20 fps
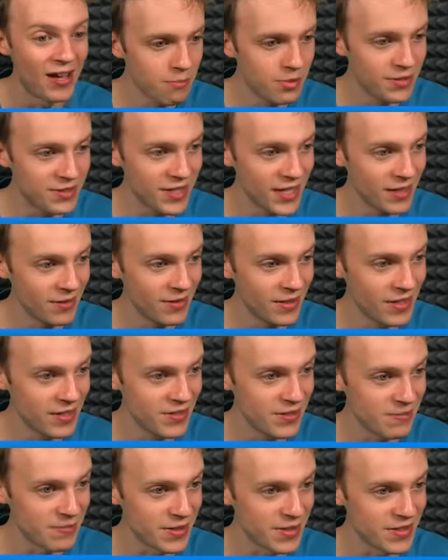But down
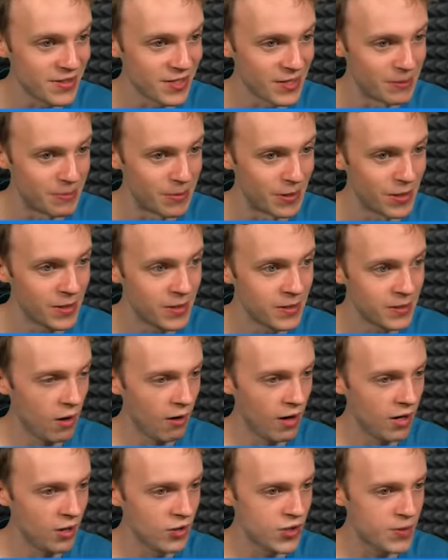there's a bit deeper.
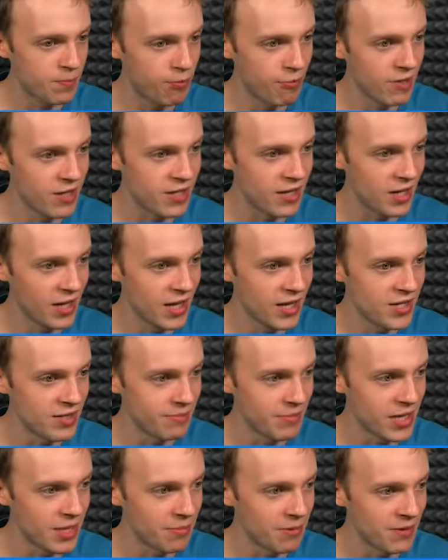All right, looks pretty clear
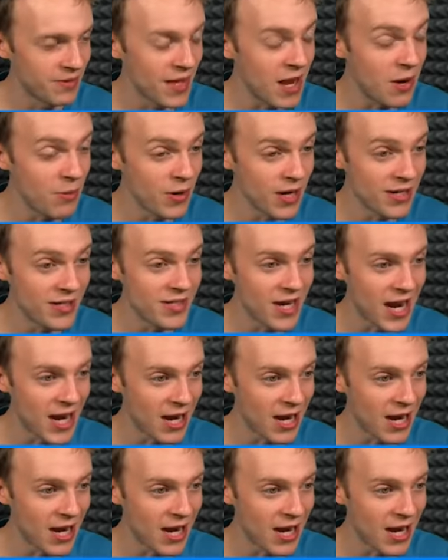to me, but that went